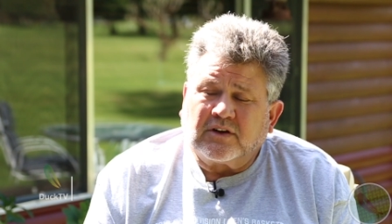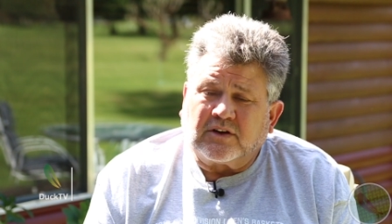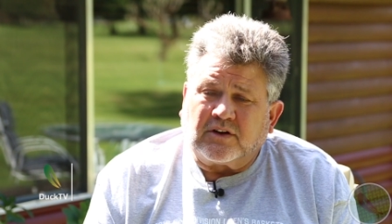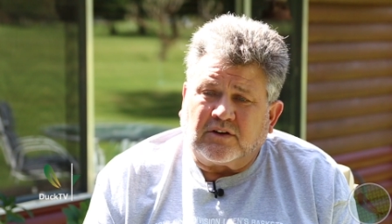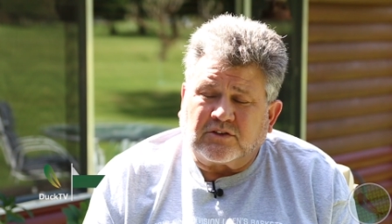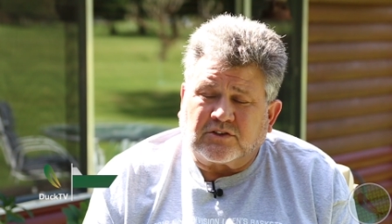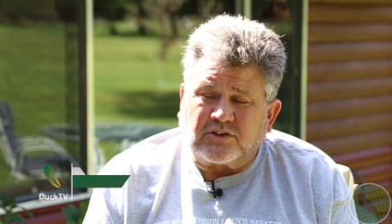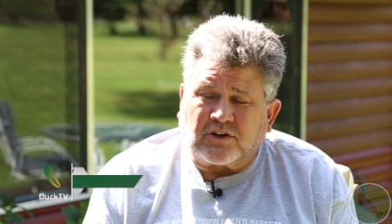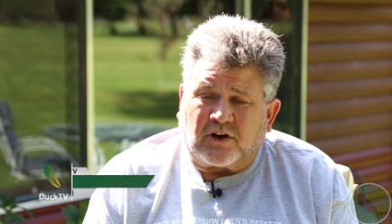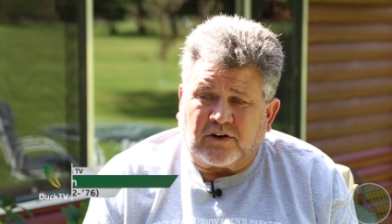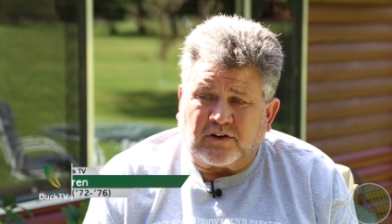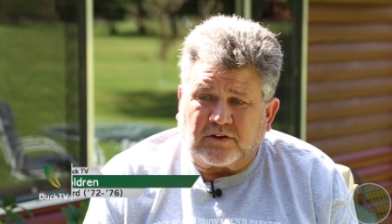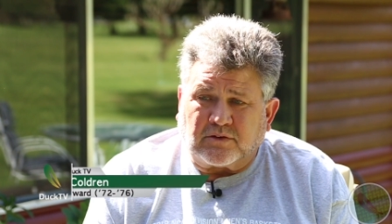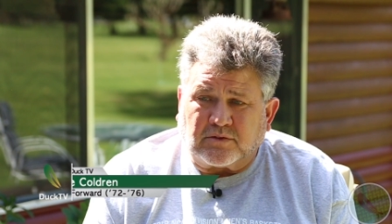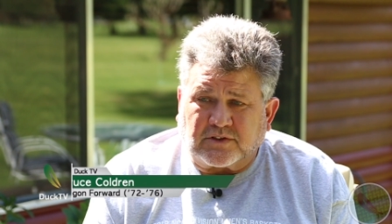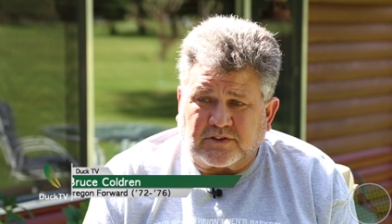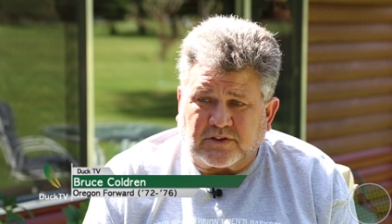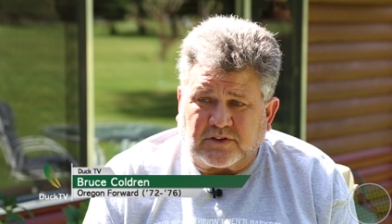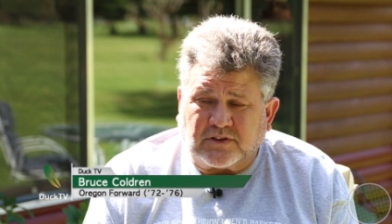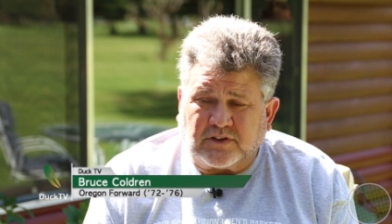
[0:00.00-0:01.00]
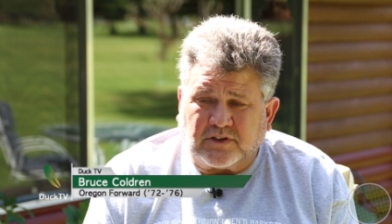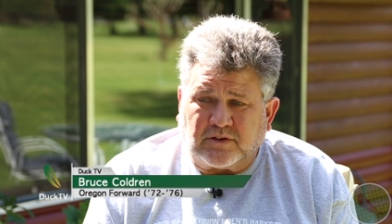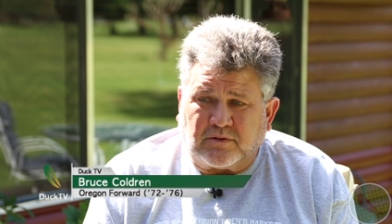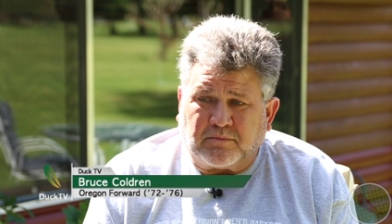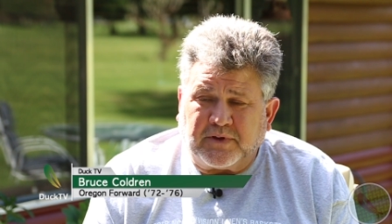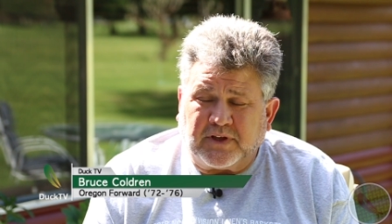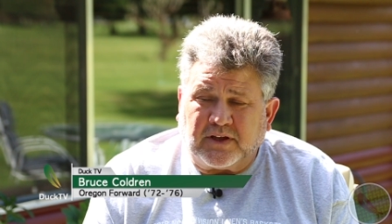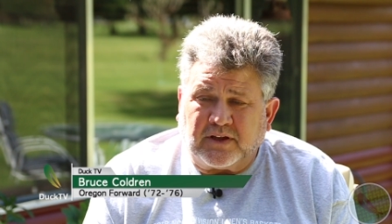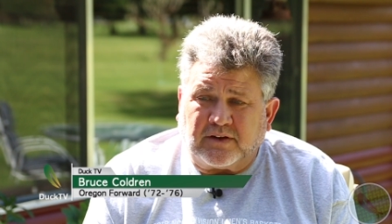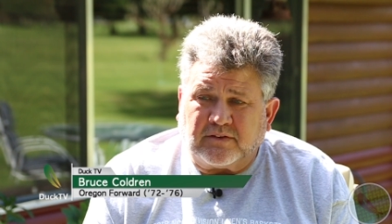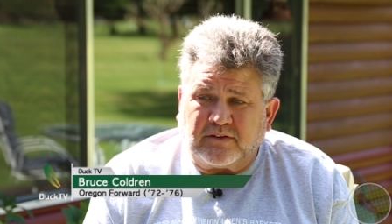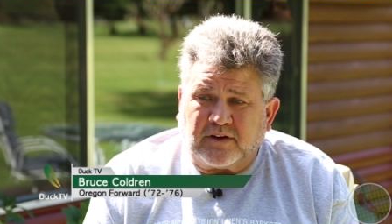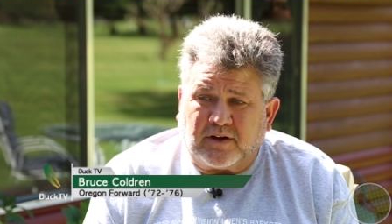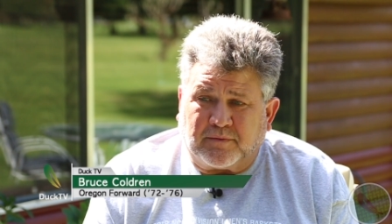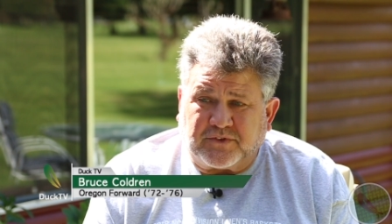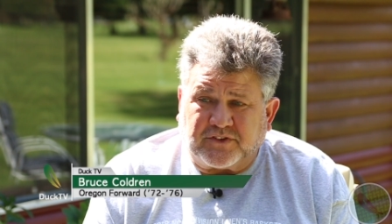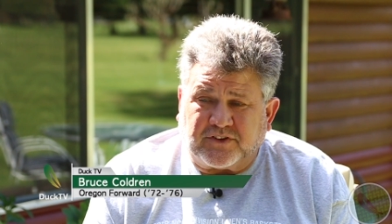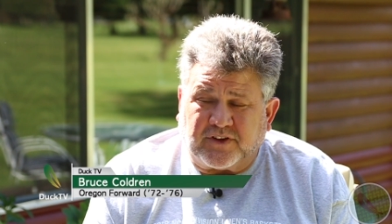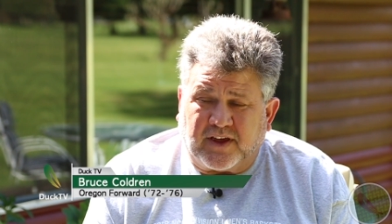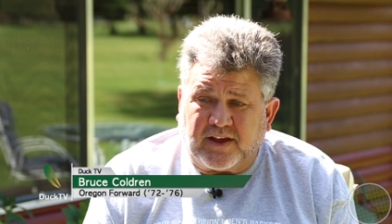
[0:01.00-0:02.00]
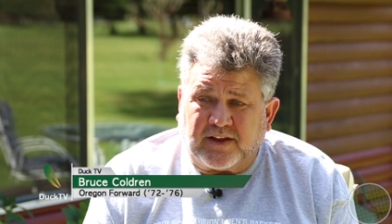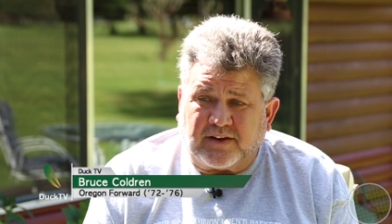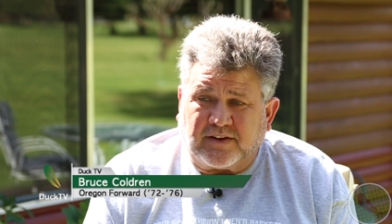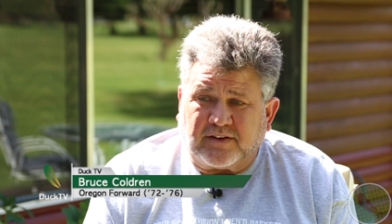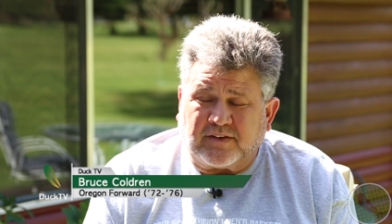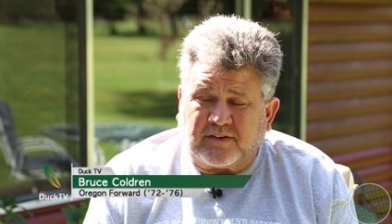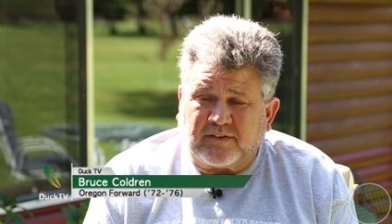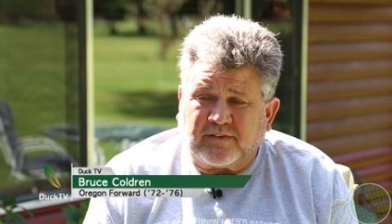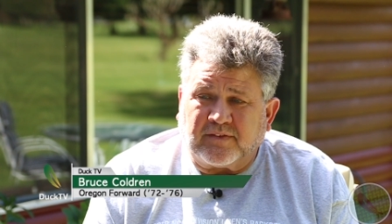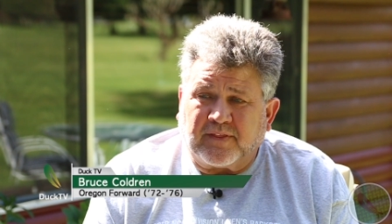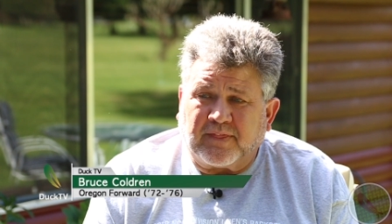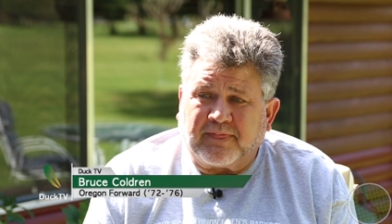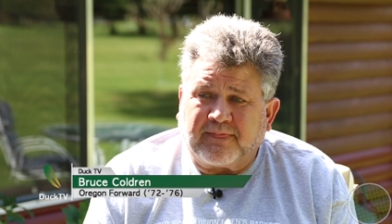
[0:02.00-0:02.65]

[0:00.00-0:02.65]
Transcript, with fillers: Coach Harter was a little bit upset and